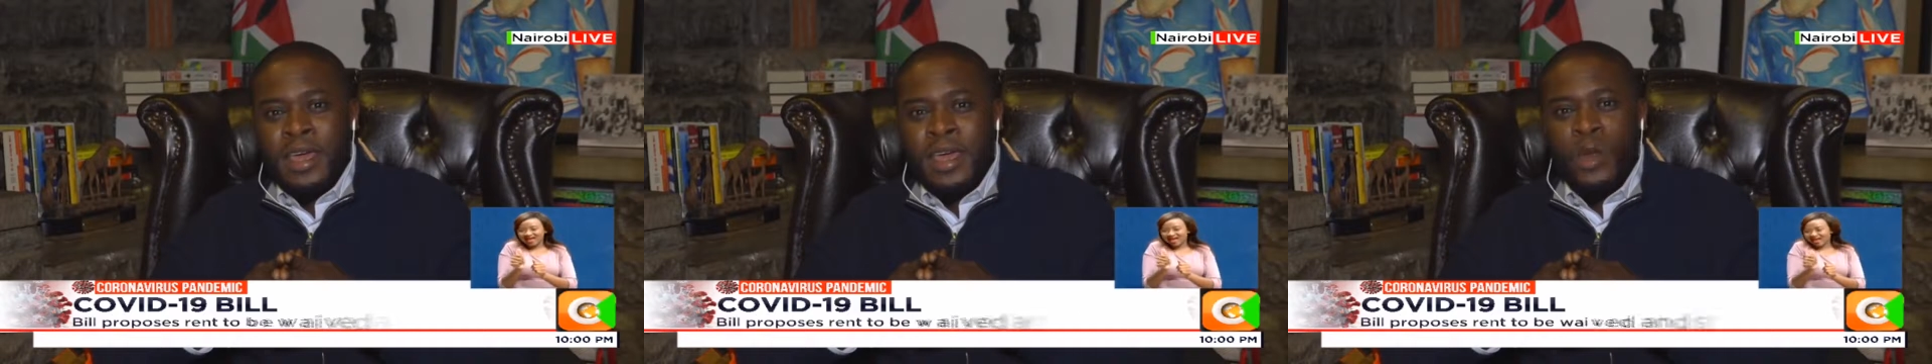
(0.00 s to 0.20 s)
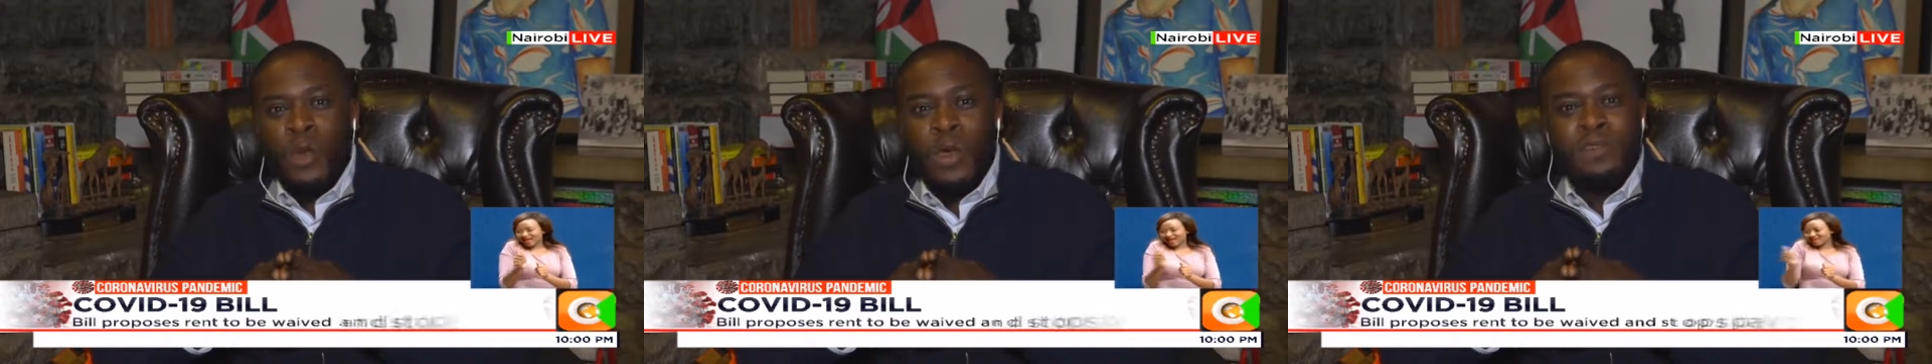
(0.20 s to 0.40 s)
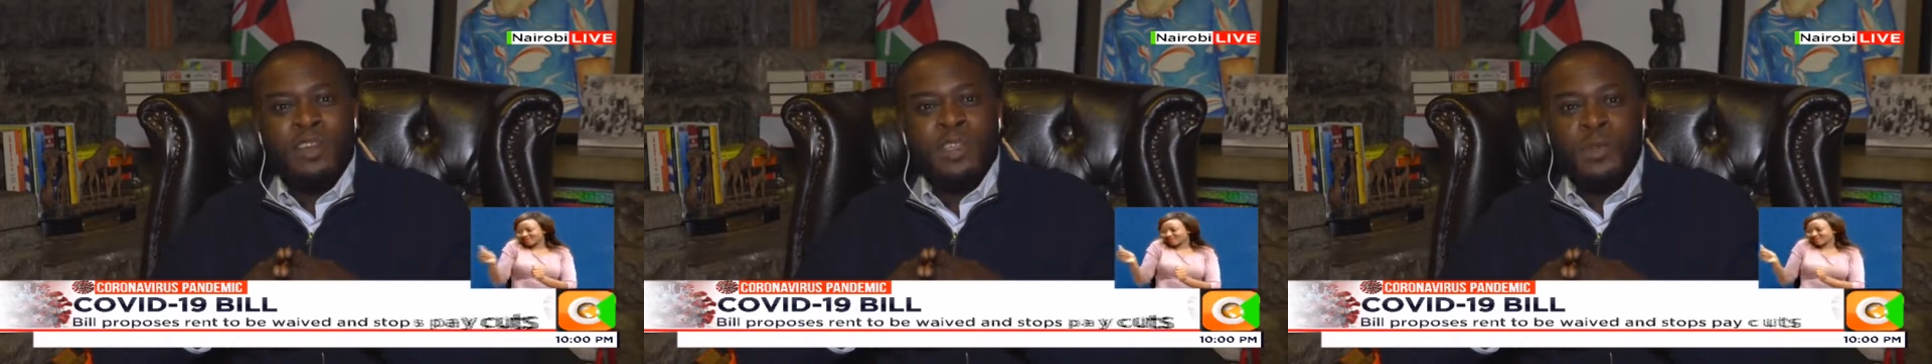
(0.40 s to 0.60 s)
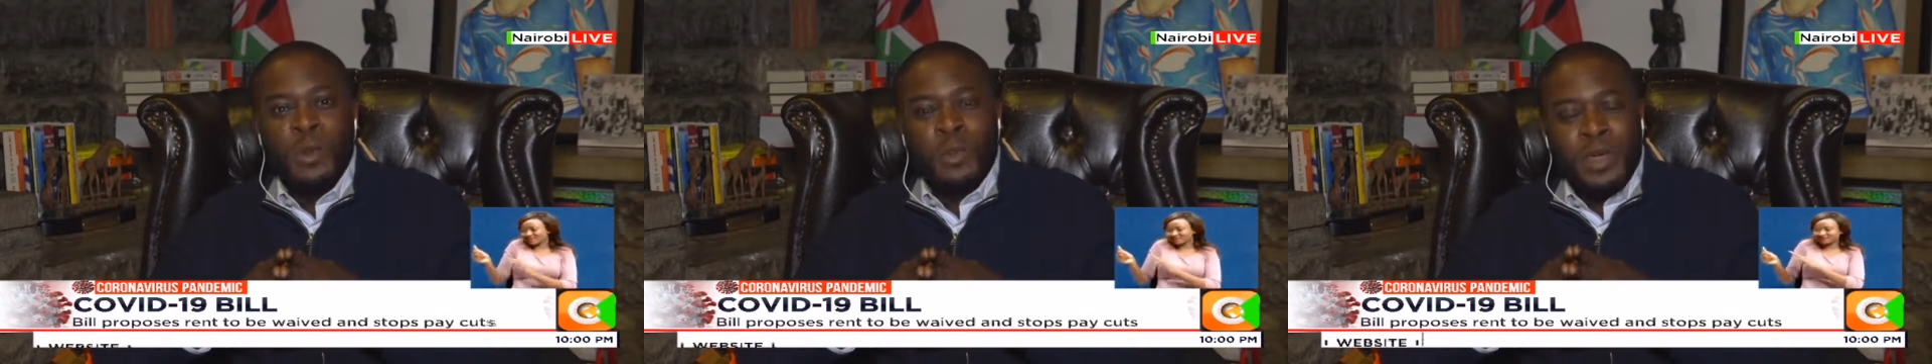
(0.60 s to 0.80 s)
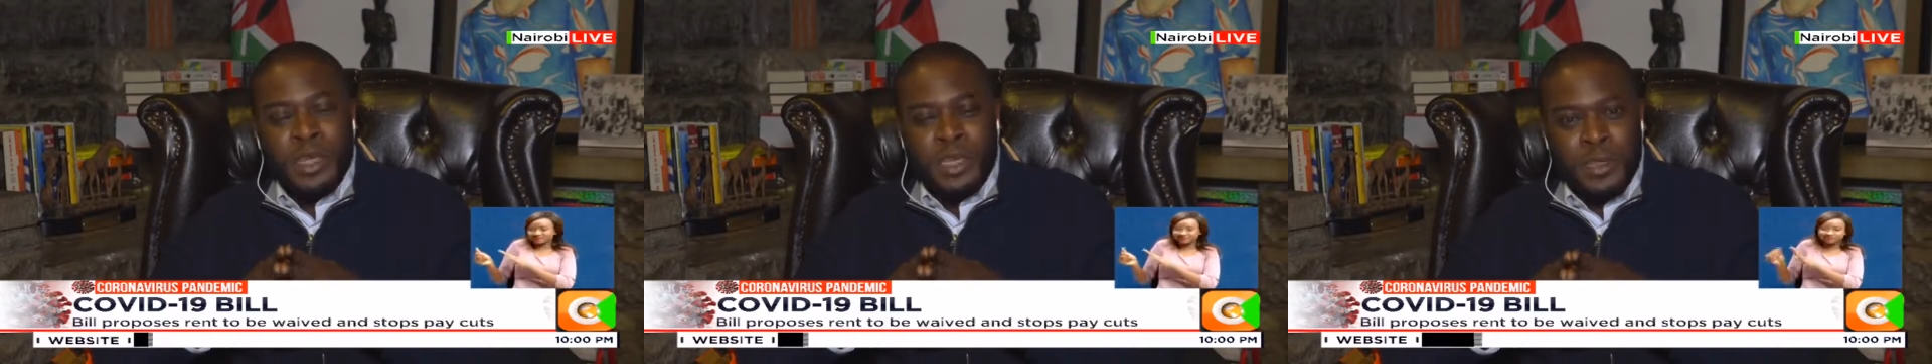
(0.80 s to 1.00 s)
And whoever is
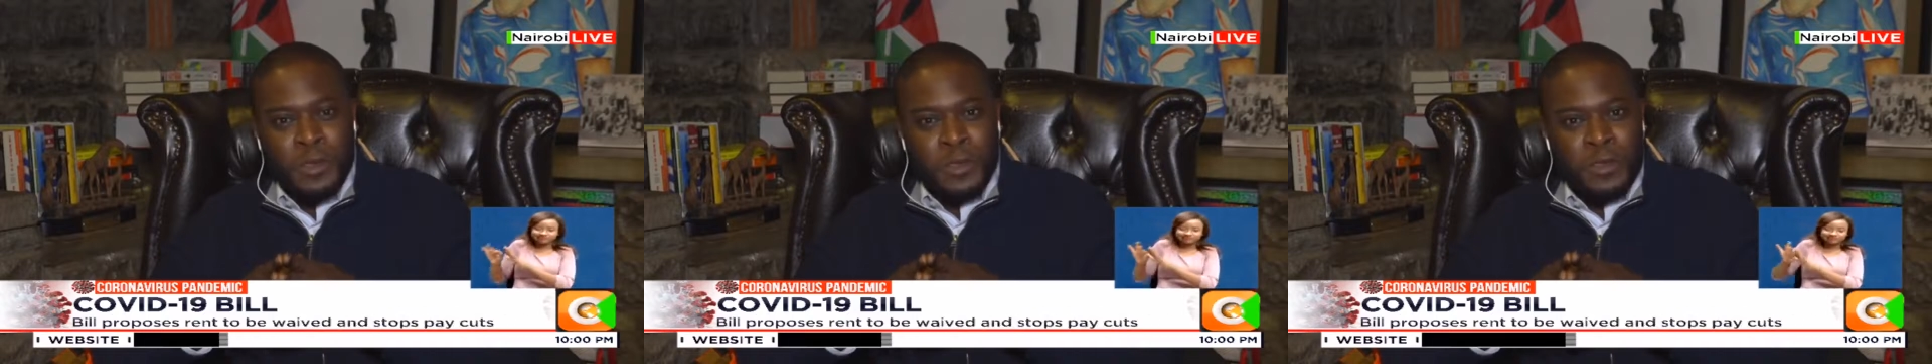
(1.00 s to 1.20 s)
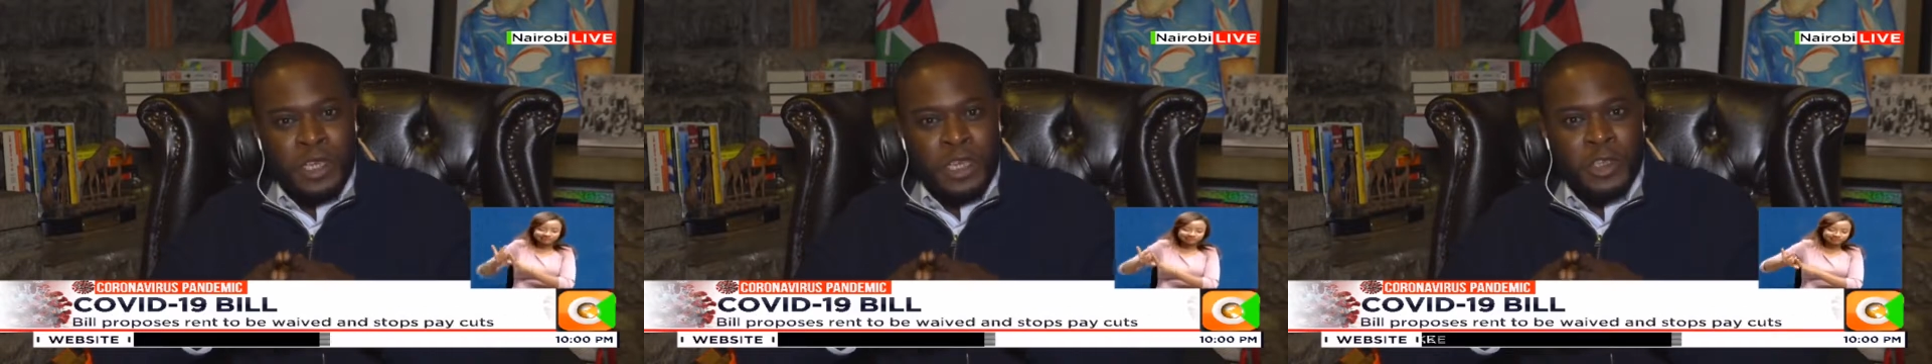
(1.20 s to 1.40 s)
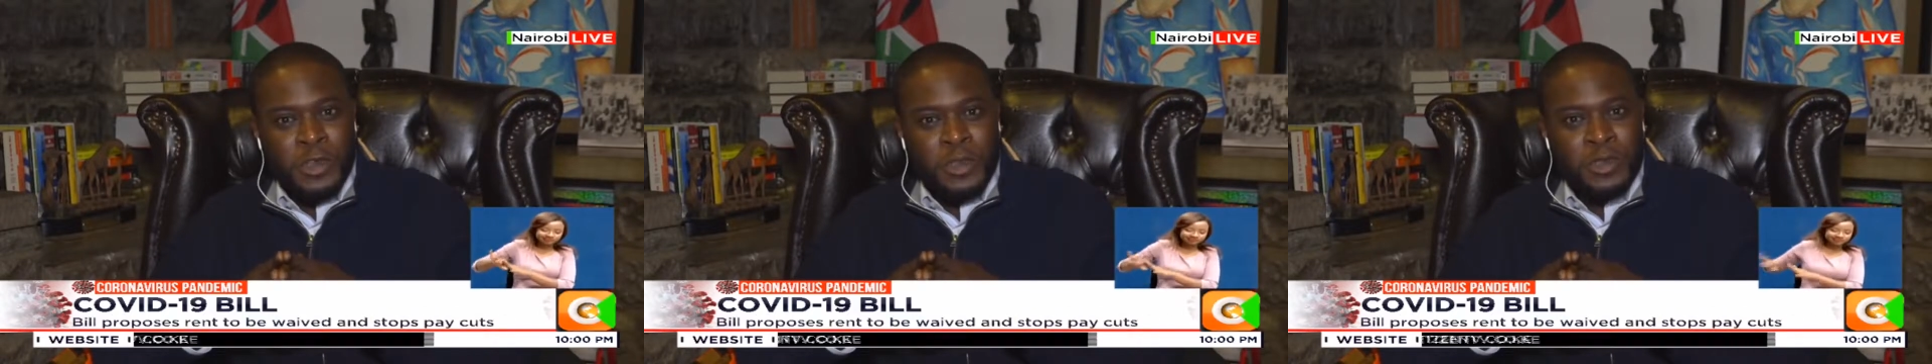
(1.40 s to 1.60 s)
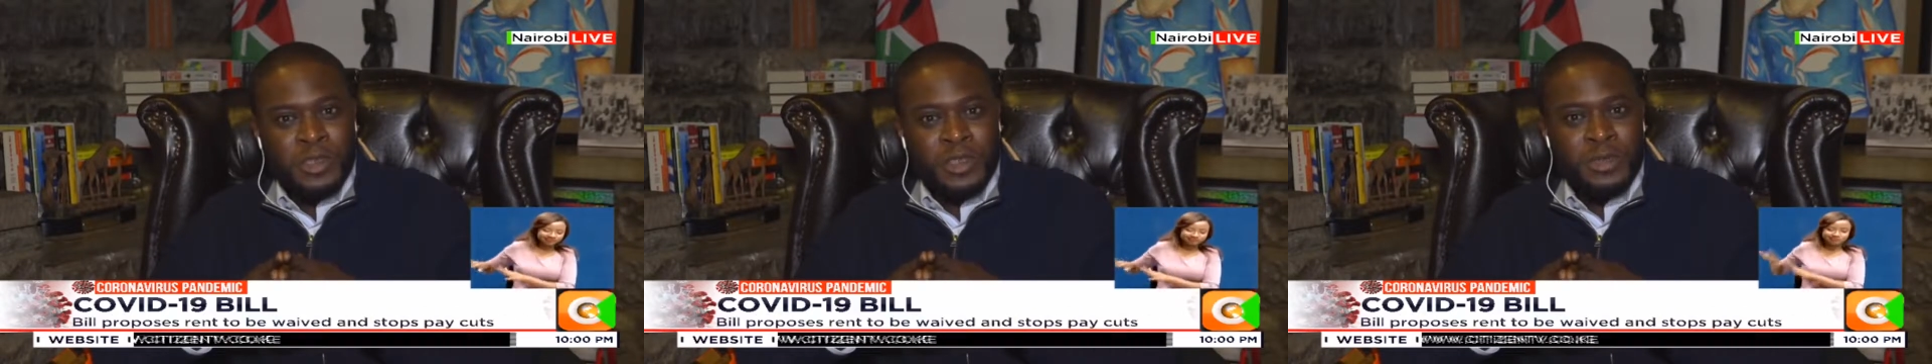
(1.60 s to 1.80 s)
propagating those sideshows,